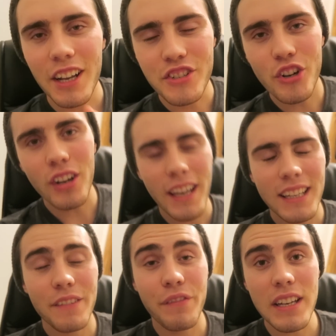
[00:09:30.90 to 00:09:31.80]
I shot
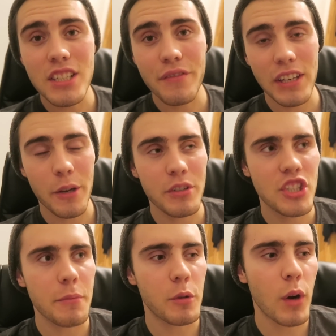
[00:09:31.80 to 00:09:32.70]
like an adventure video at
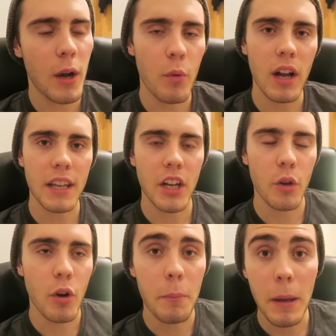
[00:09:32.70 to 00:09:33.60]
gym quite a while
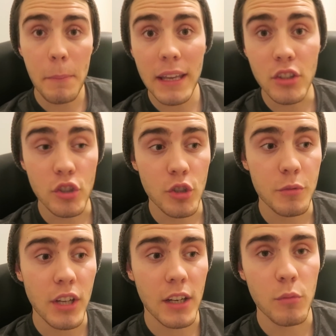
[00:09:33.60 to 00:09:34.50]
ago on my main
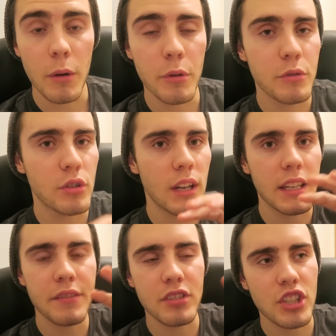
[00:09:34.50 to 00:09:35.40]
YouTube channel, where we were doing
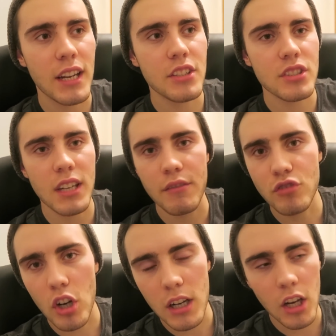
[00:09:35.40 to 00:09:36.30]
like different challenges
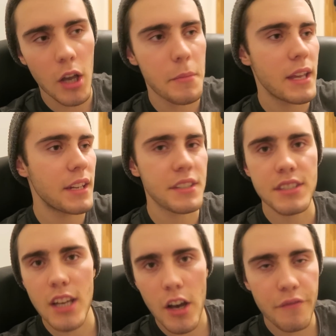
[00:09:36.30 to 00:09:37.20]
like rock climbing and
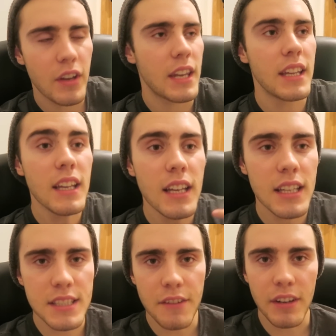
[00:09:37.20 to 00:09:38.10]
surfing
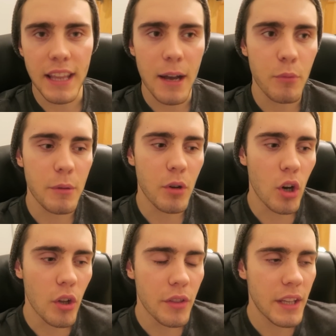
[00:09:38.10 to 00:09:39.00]
and stuff like that. We were
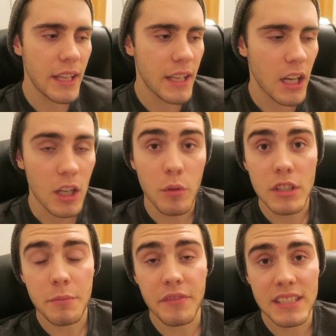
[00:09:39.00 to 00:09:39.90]
on the
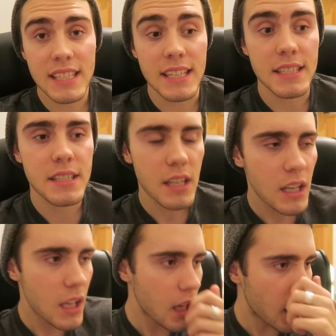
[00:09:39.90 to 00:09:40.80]
Quantum of the Seas.
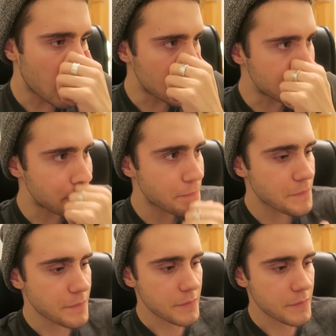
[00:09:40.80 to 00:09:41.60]
And